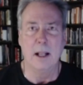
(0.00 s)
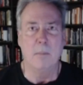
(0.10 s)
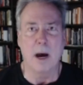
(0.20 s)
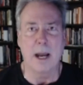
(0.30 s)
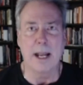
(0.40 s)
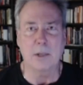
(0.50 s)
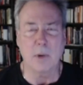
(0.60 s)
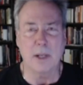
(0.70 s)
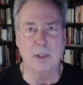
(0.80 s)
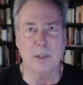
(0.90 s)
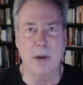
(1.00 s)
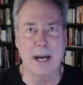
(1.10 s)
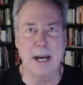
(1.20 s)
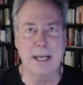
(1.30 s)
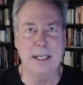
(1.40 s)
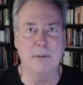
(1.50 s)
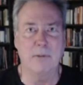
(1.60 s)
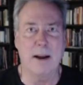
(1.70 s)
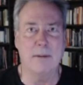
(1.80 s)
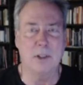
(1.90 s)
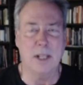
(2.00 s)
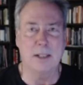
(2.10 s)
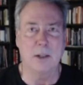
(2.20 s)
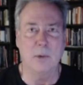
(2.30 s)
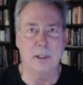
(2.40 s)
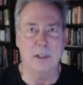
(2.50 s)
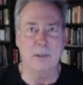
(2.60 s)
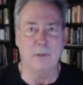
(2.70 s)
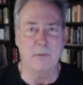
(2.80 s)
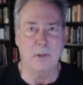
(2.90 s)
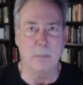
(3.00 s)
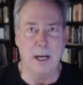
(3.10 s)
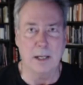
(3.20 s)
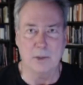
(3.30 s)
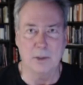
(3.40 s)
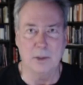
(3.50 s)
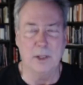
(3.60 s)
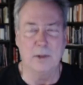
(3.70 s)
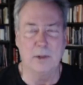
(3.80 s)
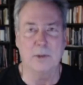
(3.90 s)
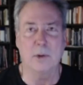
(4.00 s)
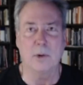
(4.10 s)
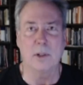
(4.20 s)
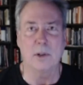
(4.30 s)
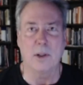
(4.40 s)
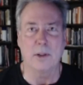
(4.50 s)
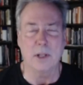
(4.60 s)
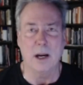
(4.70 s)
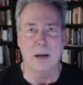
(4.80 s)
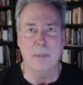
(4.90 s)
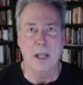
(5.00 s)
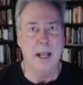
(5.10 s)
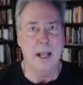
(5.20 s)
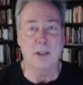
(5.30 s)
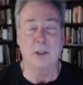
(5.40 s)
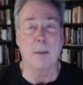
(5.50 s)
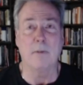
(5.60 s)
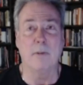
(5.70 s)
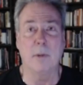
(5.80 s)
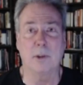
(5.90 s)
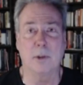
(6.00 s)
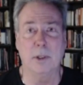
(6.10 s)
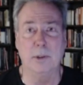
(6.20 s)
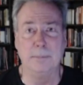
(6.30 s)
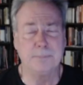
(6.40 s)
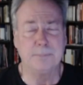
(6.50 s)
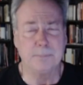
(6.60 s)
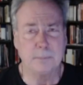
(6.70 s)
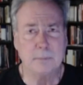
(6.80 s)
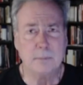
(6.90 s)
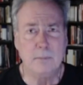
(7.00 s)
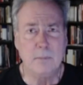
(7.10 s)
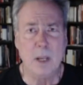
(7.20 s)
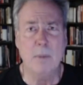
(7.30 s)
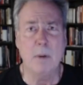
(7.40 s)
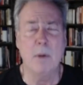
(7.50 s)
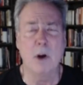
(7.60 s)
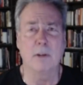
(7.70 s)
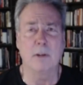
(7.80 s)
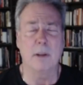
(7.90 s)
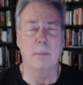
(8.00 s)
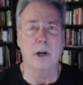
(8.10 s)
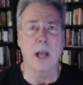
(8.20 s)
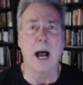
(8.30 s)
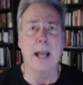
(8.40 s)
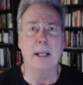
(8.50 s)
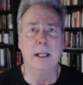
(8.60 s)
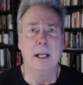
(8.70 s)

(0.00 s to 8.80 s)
bought XYZ mining at 5 cents and went to $50. And you hear those stories all the time. And some of them are true, but most of them are not.